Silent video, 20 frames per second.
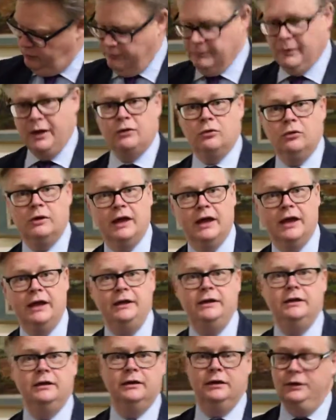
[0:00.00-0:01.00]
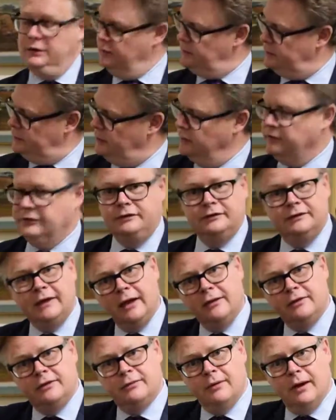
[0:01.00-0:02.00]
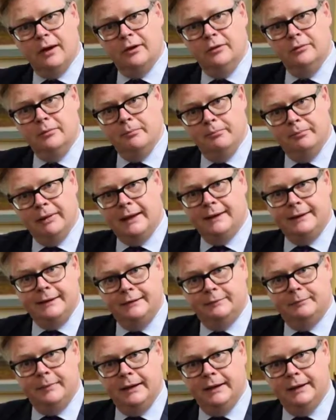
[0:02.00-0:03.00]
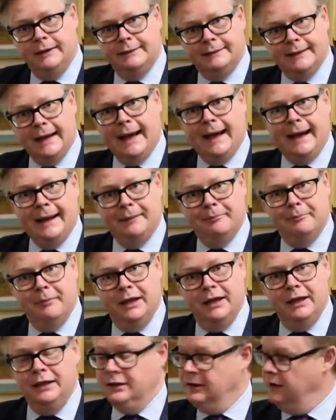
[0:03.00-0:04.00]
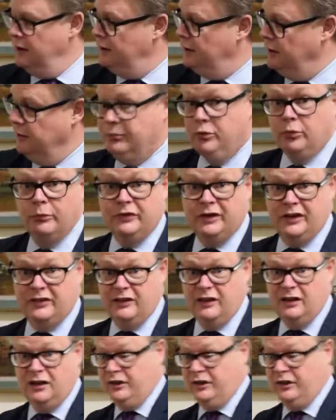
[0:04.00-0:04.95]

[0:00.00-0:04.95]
with Michael Caine, don't throw bloody spears at me. And I promise that's the